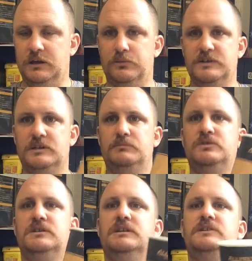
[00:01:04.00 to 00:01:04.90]
Now the reason I'm
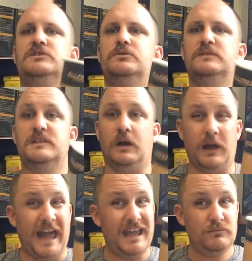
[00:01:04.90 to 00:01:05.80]
using these 2 is
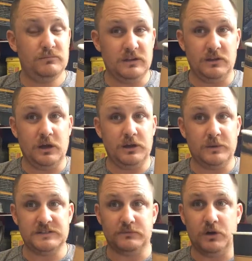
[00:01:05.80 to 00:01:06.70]
A, they're the only
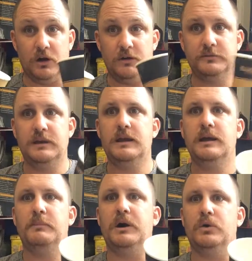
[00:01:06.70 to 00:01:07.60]
ones I've got,
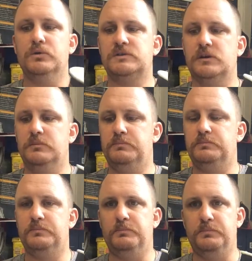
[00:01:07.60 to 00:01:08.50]
but also
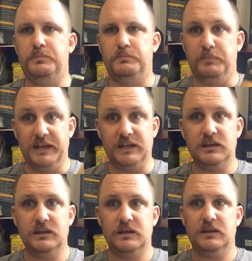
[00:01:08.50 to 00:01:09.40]

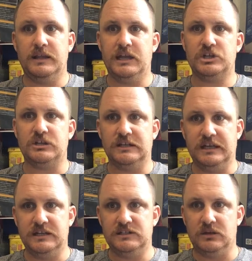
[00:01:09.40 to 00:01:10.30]
B, they actually
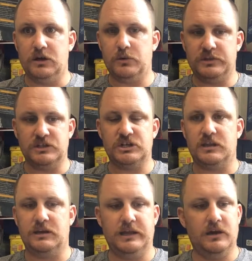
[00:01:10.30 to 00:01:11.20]
interlock with each
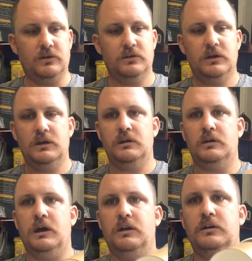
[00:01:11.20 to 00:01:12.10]
other. Now
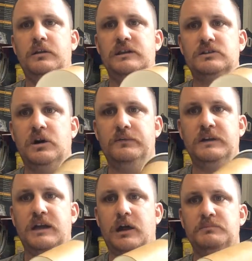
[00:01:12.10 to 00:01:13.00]
a lot of these
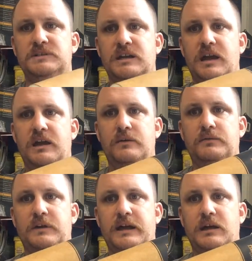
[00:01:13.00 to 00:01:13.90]
coffee cups
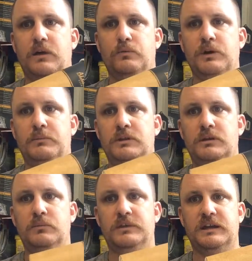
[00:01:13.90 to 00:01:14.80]
have like a rim on
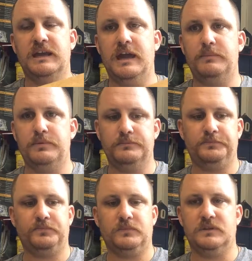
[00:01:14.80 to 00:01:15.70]
them with a gap
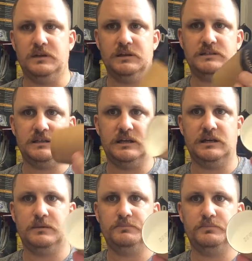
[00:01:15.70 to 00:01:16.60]

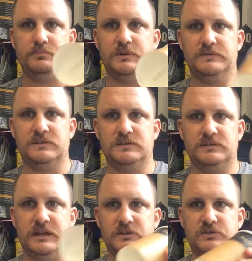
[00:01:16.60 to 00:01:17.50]
that gives
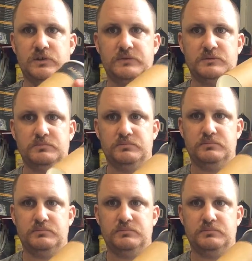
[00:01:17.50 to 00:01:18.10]
us a surface,